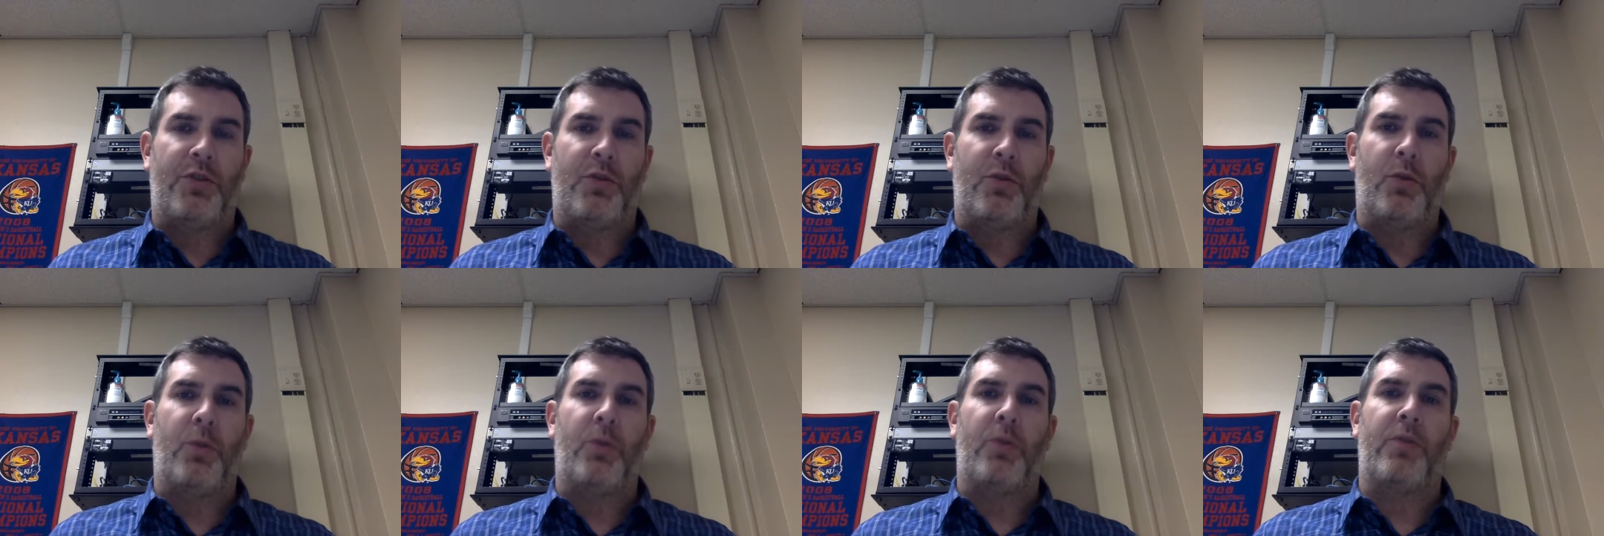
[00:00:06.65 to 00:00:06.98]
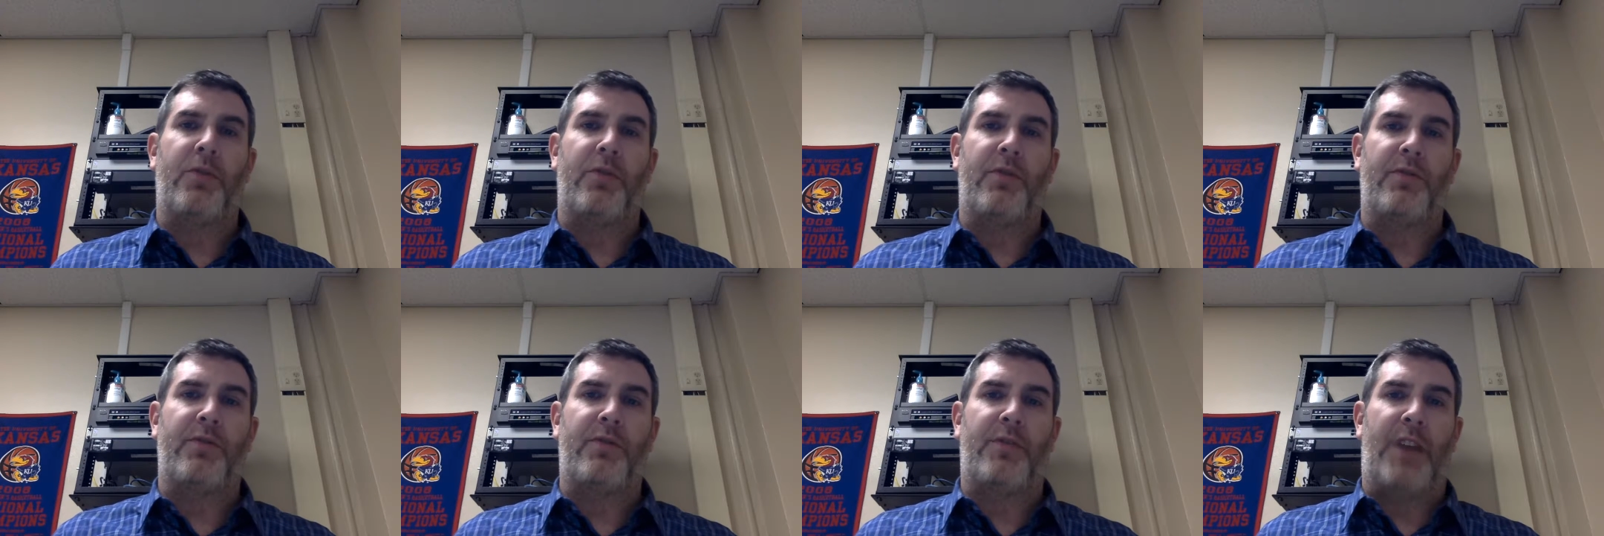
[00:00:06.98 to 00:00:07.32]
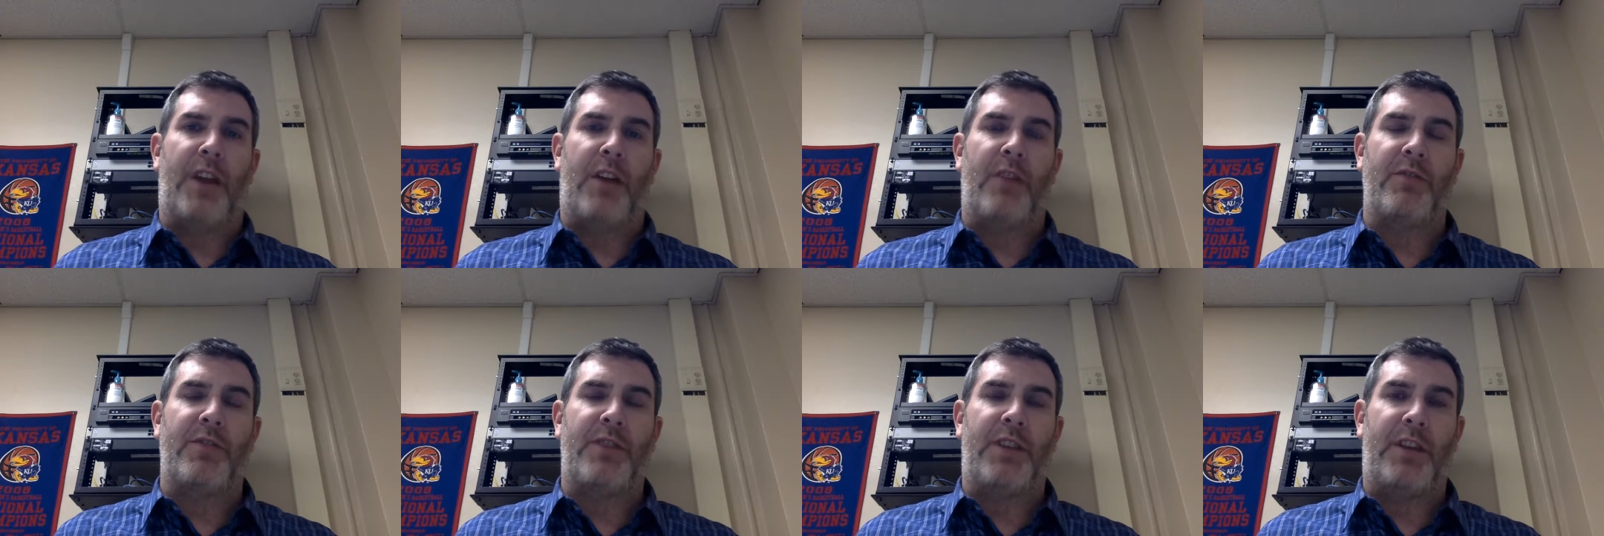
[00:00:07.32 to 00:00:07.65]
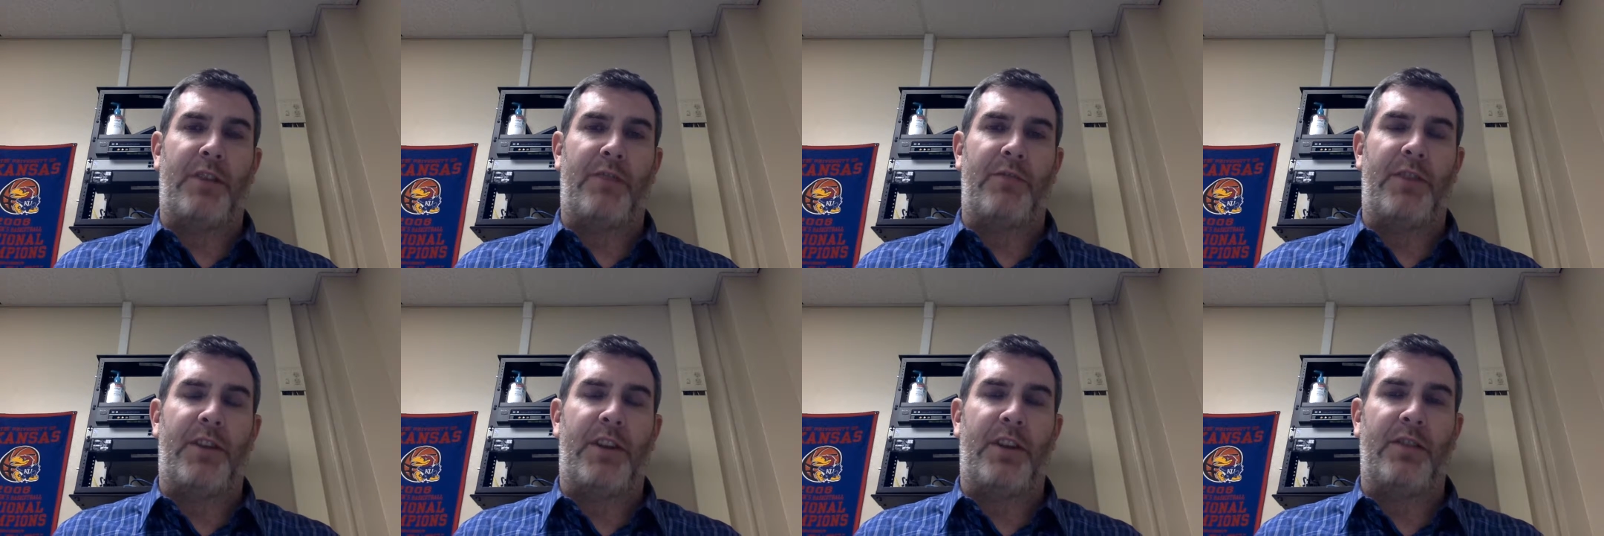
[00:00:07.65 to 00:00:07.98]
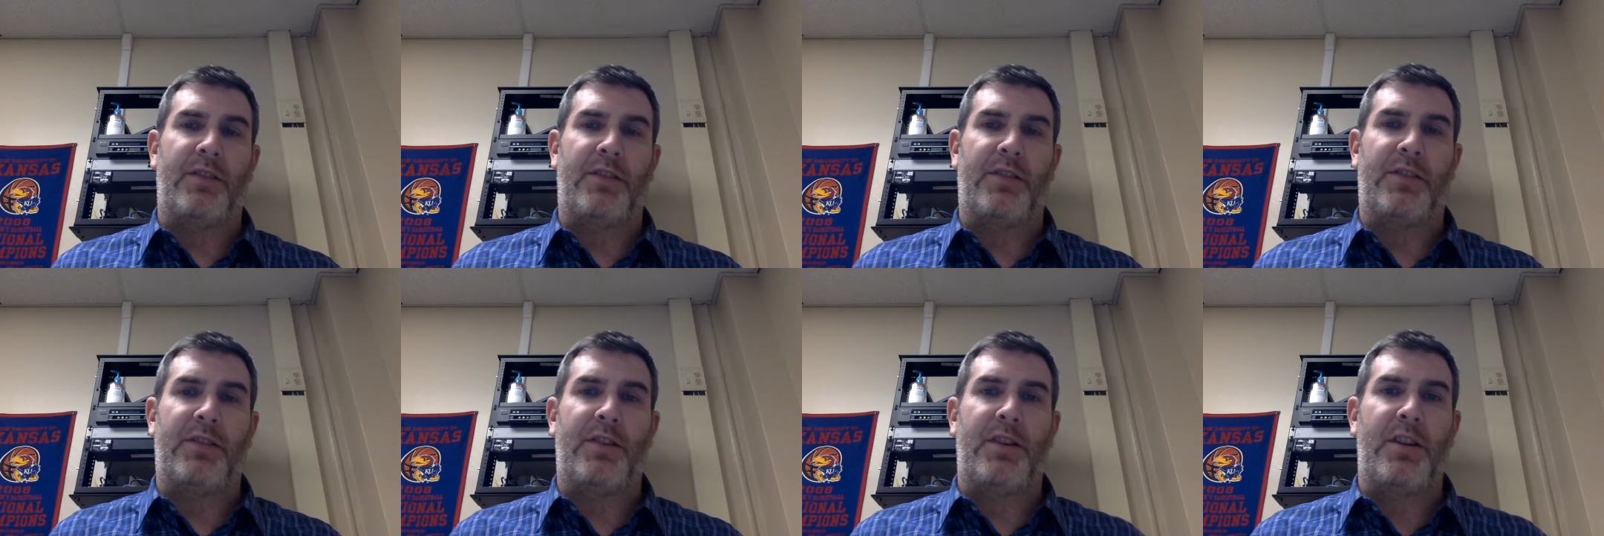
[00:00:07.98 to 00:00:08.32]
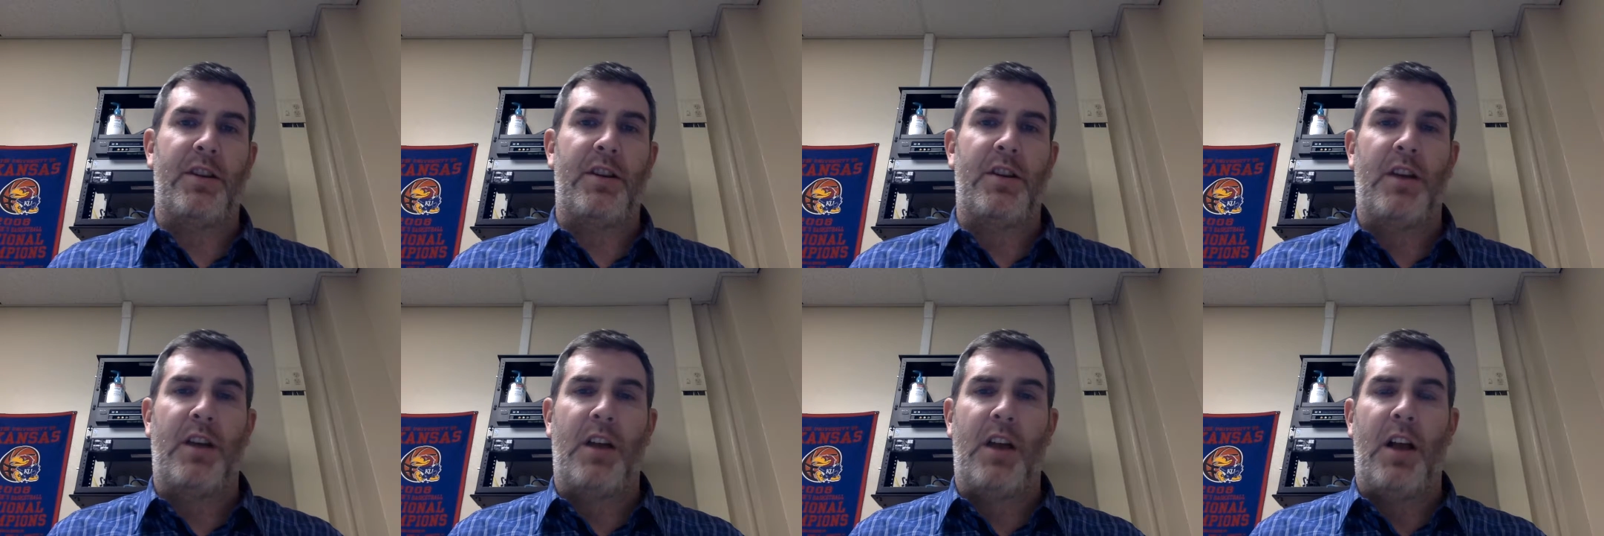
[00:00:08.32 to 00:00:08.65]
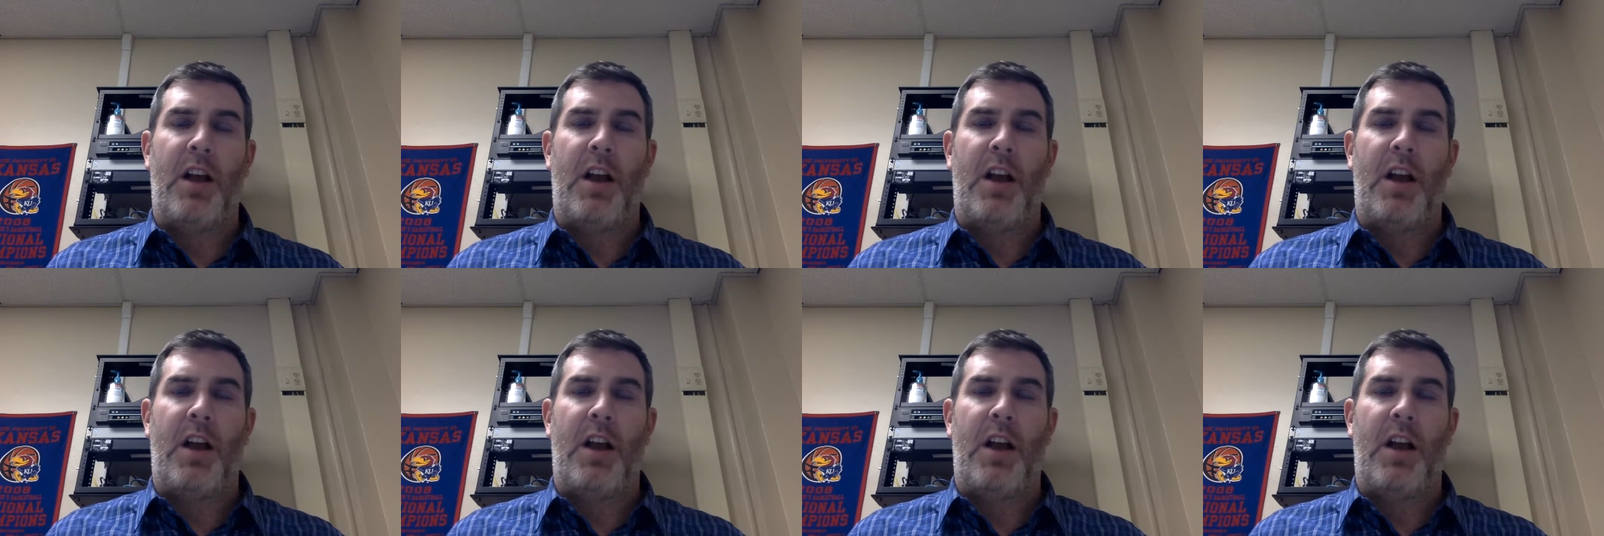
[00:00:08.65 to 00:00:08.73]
north of downtown Kansas City.